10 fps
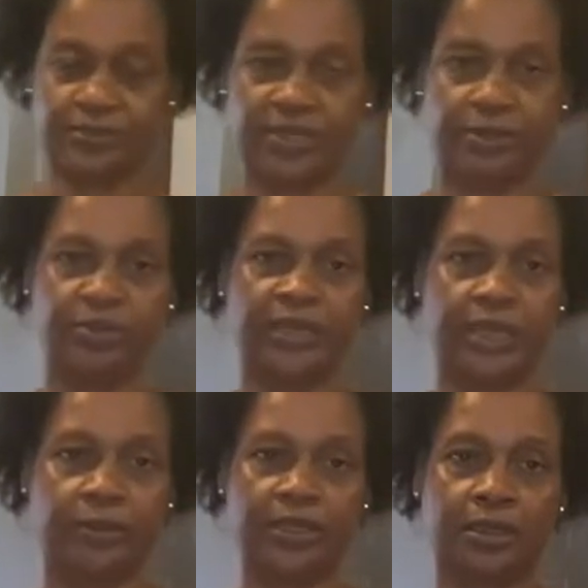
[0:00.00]
get,
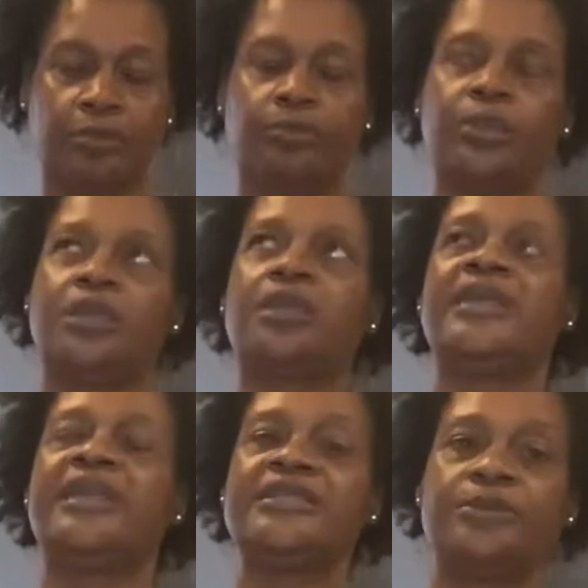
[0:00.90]
become,
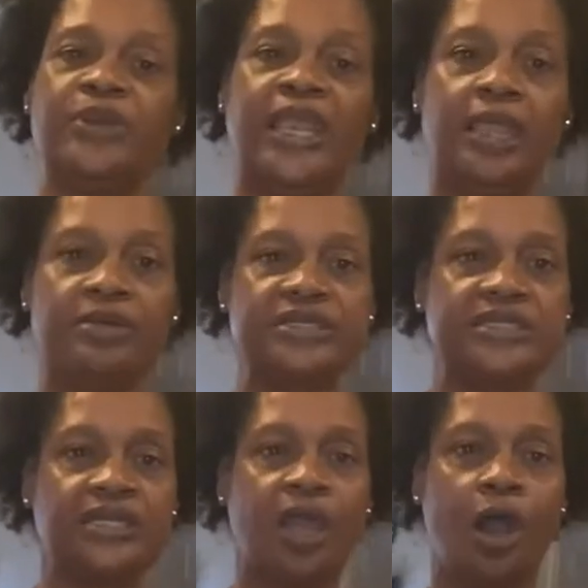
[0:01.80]
beginning to be
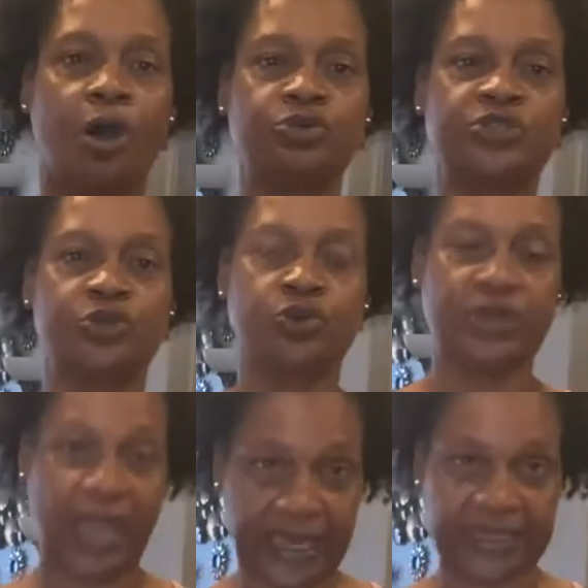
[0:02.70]
limited on certain
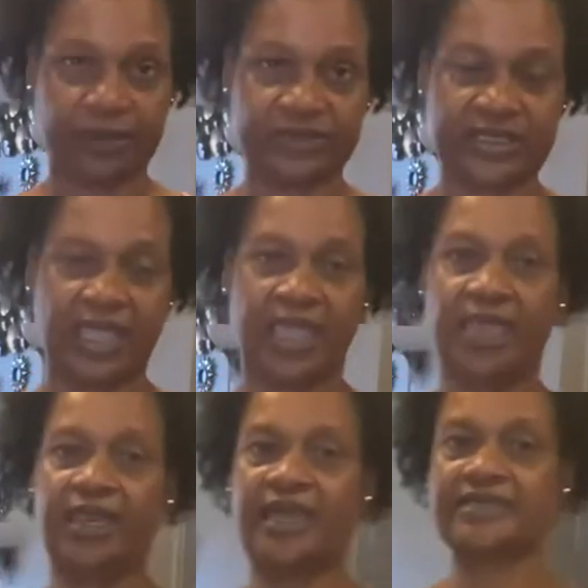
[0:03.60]
items.
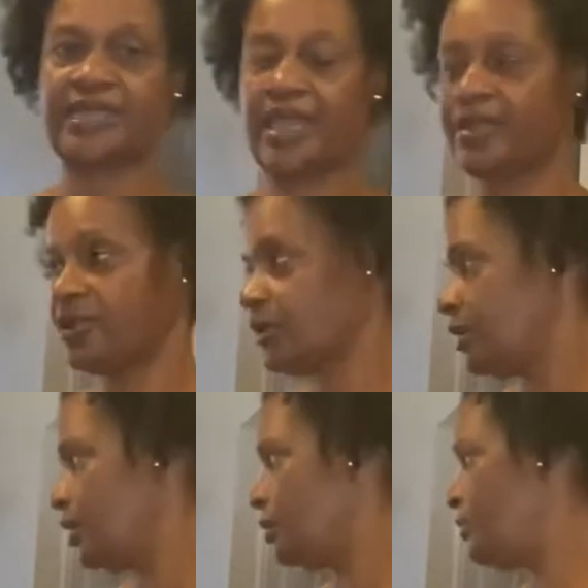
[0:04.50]
And that's kind of
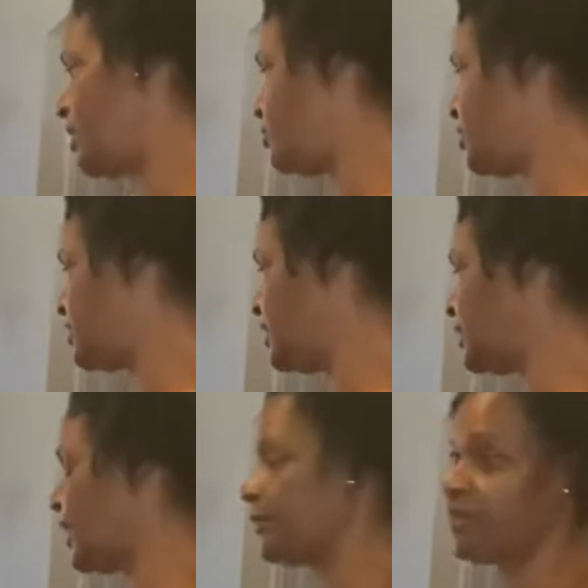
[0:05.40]
making me
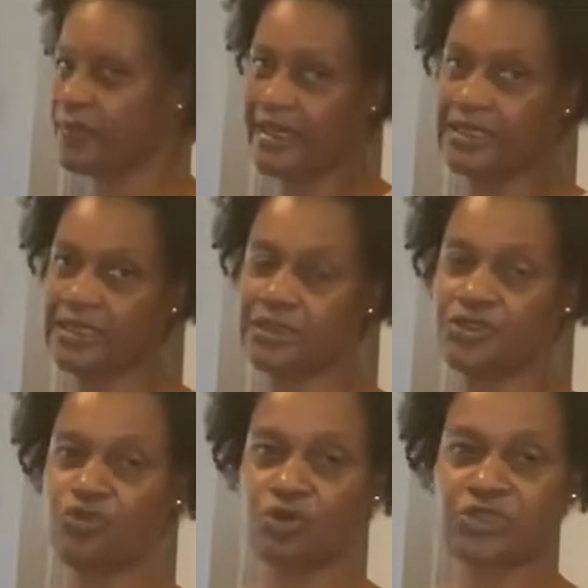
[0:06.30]
think like maybe I need to,
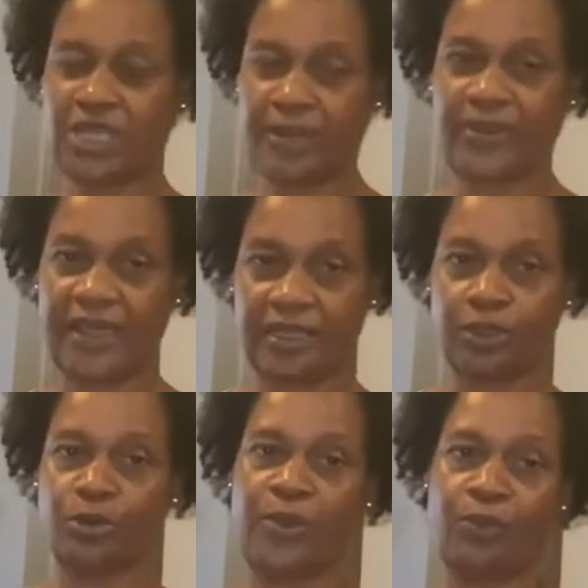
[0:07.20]
you know, stockpile a
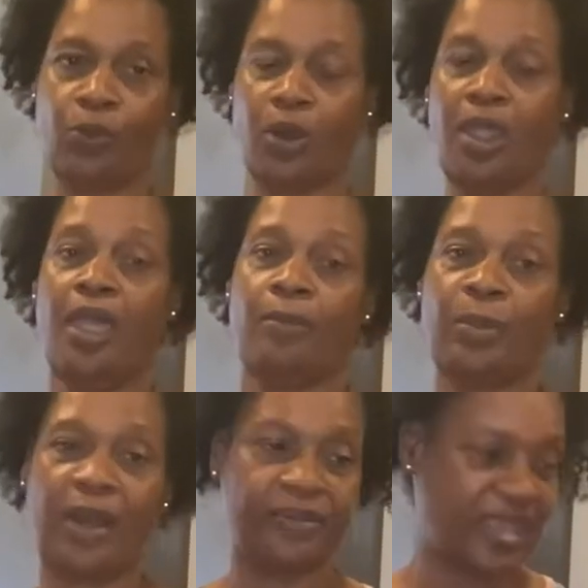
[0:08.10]
little bit more. But
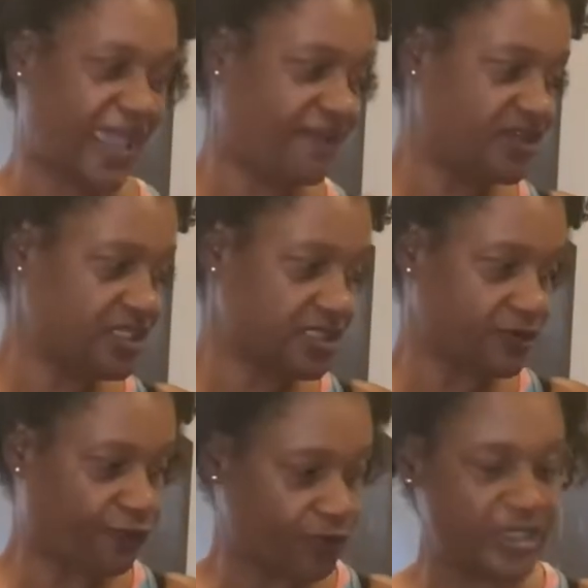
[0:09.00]
by me having just the
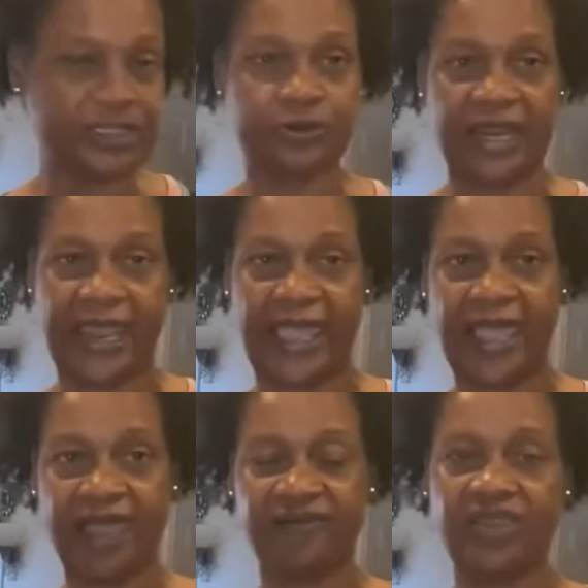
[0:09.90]
freezer that I
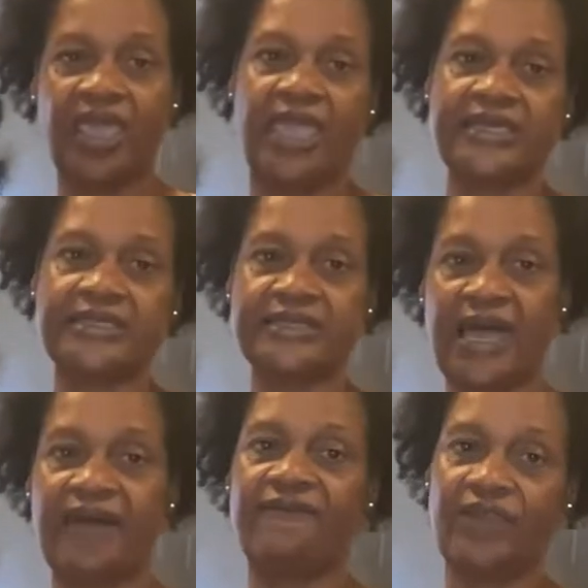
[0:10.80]
have, it's
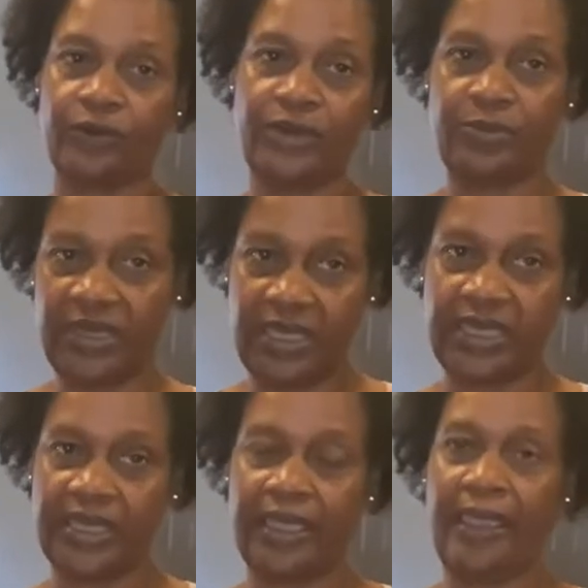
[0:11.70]
not very
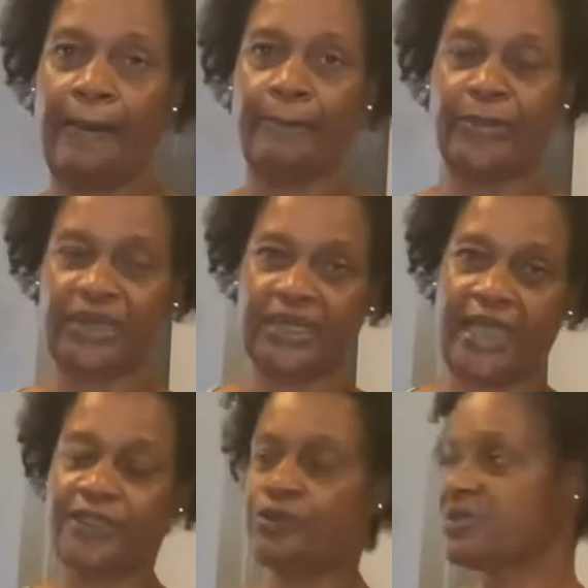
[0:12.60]
big, but
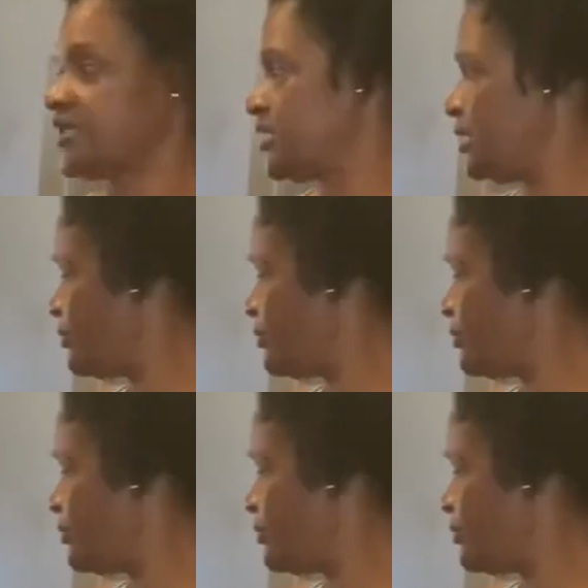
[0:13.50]
I used to keep